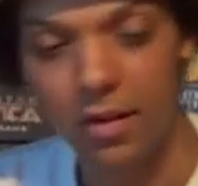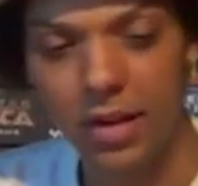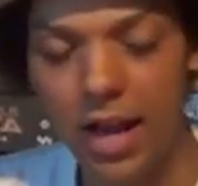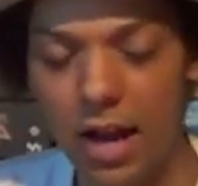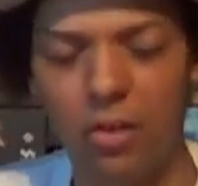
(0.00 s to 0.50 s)

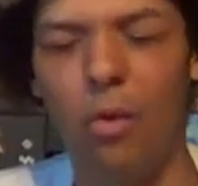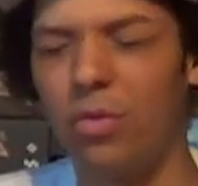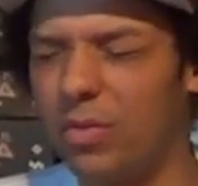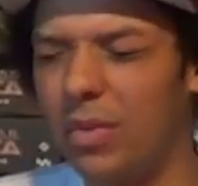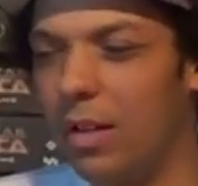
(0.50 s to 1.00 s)
yeah, I
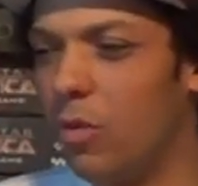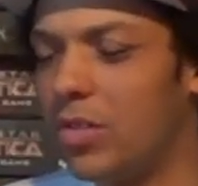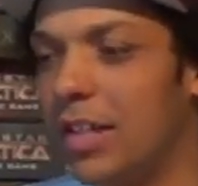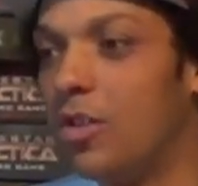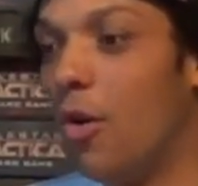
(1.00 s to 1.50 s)
got, you
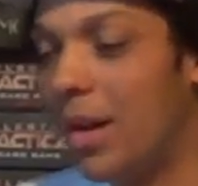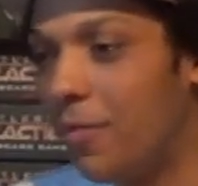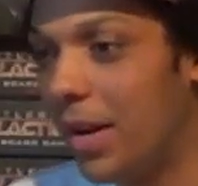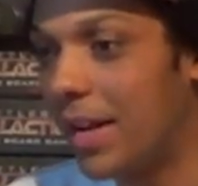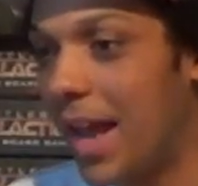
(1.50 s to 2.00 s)
also got any
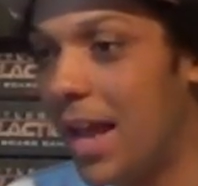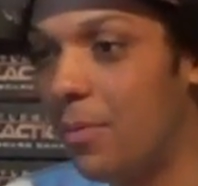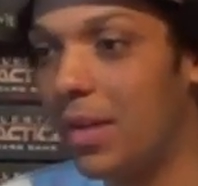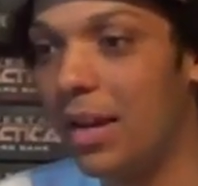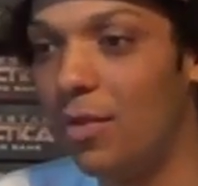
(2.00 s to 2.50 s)
video
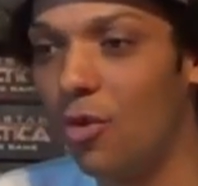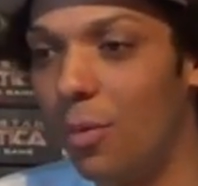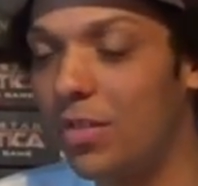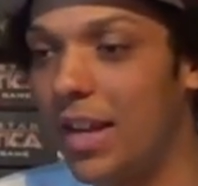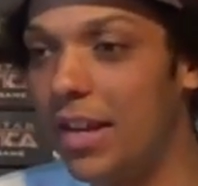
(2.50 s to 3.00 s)
games? And they
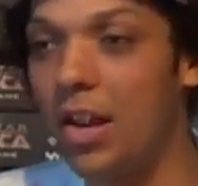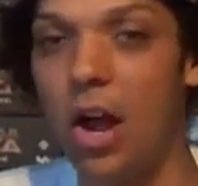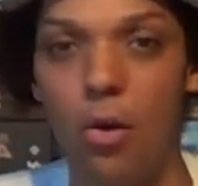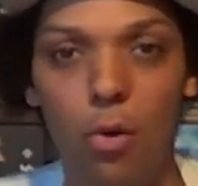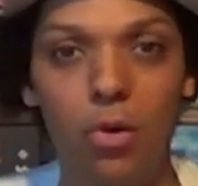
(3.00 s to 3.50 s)
normally say
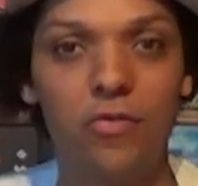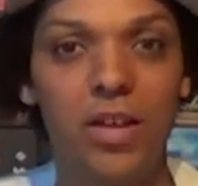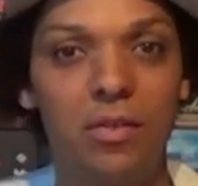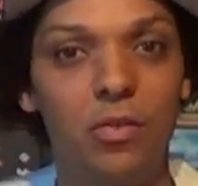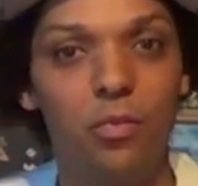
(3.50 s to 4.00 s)
no. They always
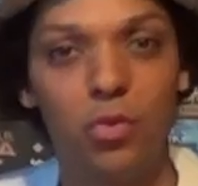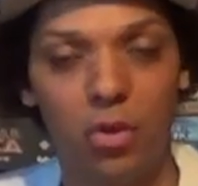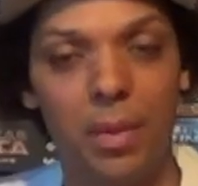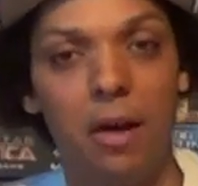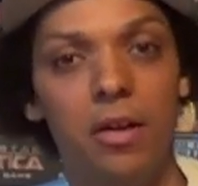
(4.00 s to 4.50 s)
think you're
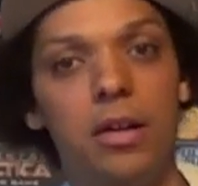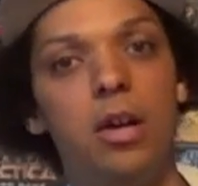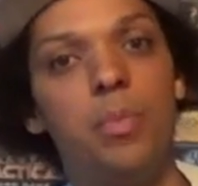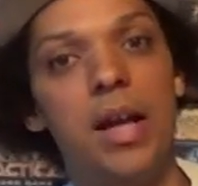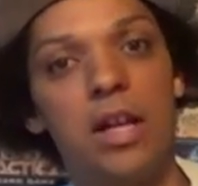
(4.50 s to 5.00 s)
talking about
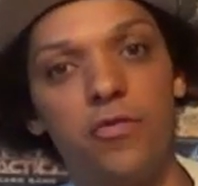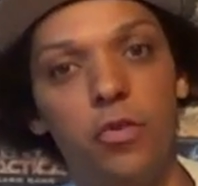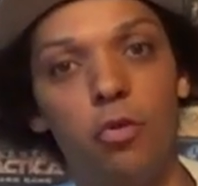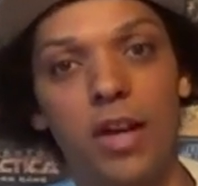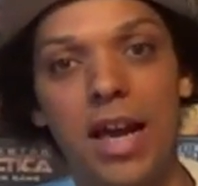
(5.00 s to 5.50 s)

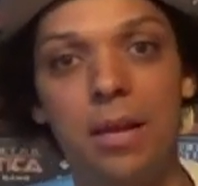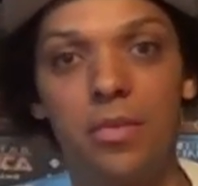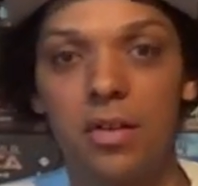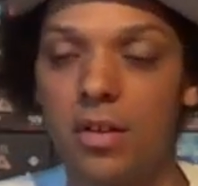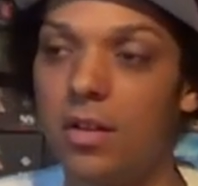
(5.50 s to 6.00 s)
PS4
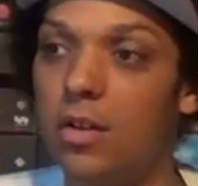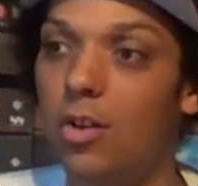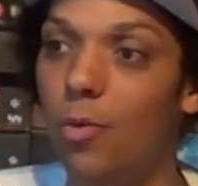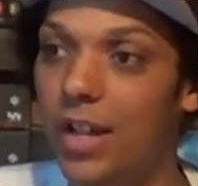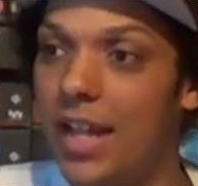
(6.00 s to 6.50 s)
games
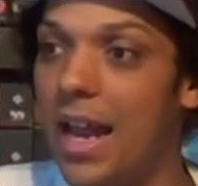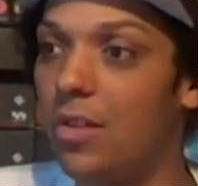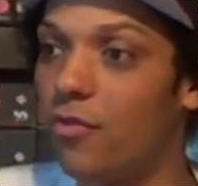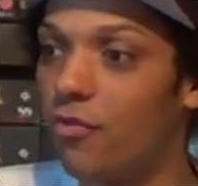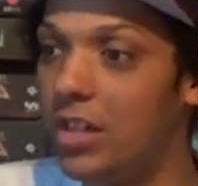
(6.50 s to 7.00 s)
Wii
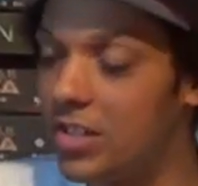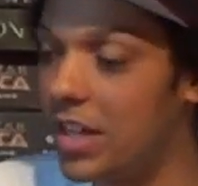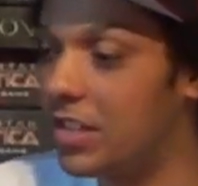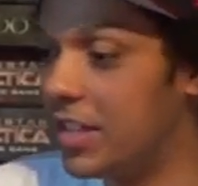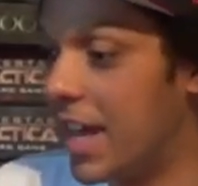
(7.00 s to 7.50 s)
games or
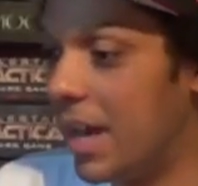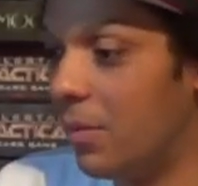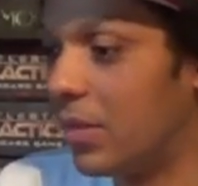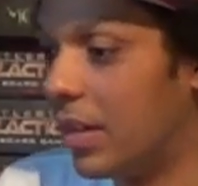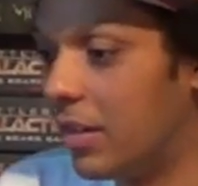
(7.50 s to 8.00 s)
360
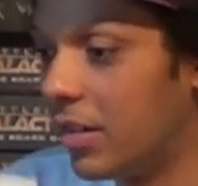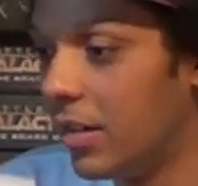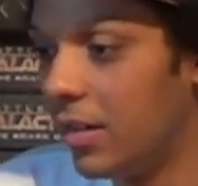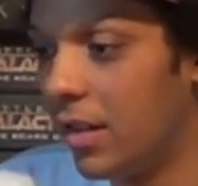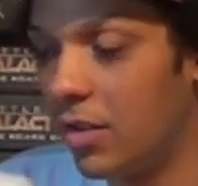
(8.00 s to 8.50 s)
games, and
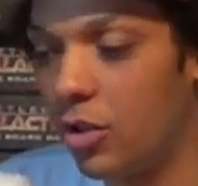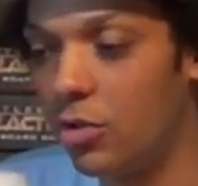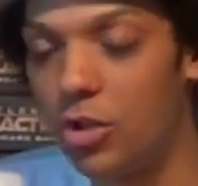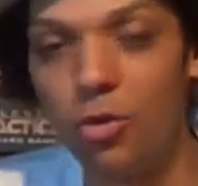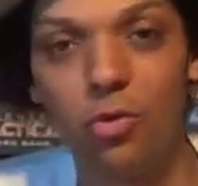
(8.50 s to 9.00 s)
as
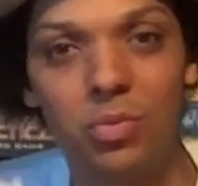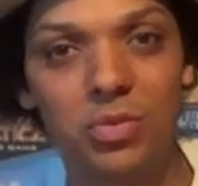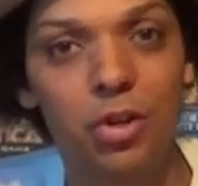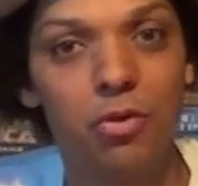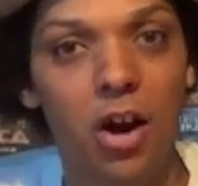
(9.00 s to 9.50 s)
good two
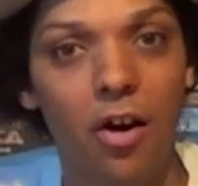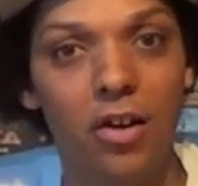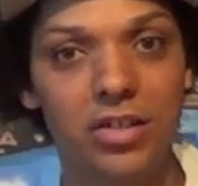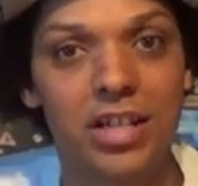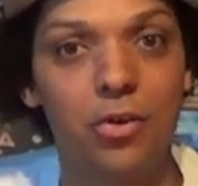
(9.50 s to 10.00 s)
two
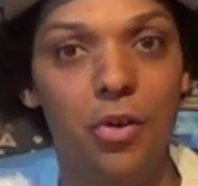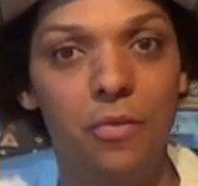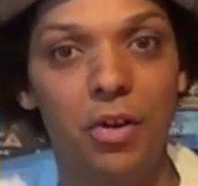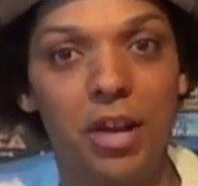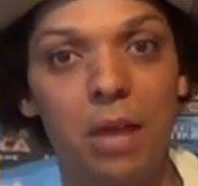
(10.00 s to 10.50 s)
cards as they got any
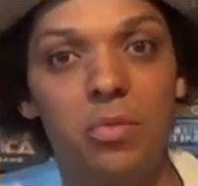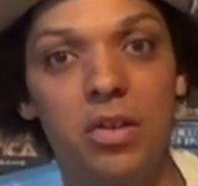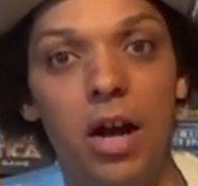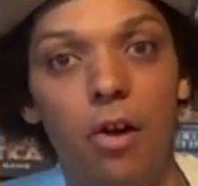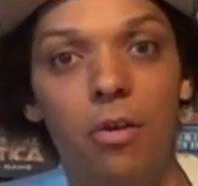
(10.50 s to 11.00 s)
video games.
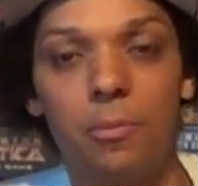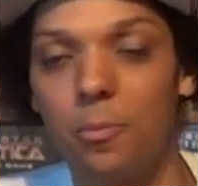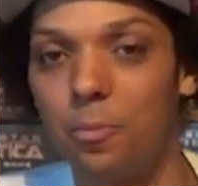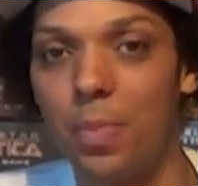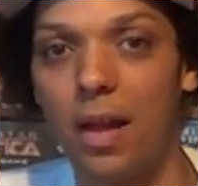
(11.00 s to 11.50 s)
No,
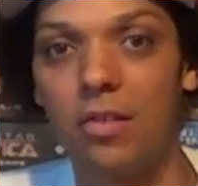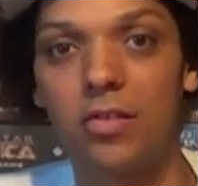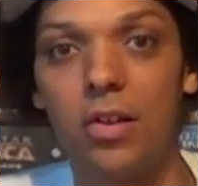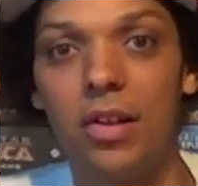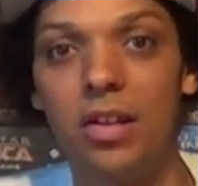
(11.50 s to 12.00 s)
and
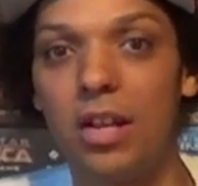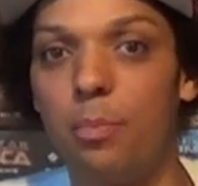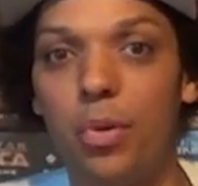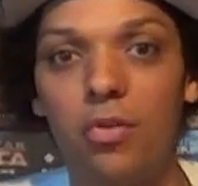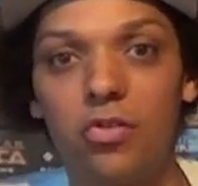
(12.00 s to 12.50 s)
suddenly they
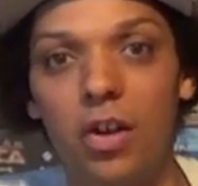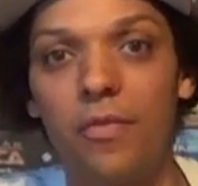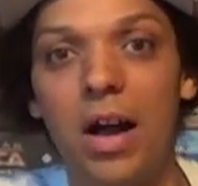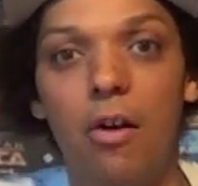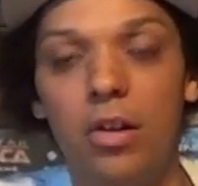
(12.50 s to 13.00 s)
put
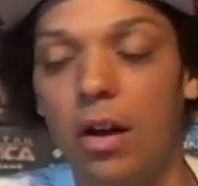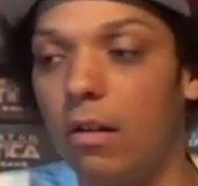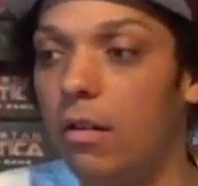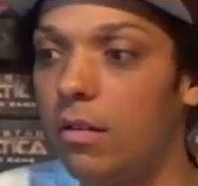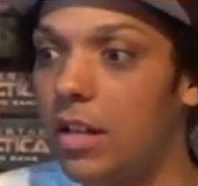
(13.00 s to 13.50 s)
stuff out, and you're like,
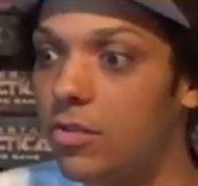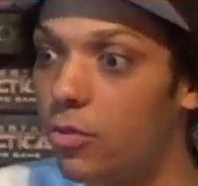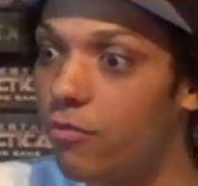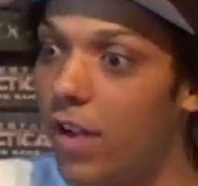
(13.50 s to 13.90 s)
oh, that's all the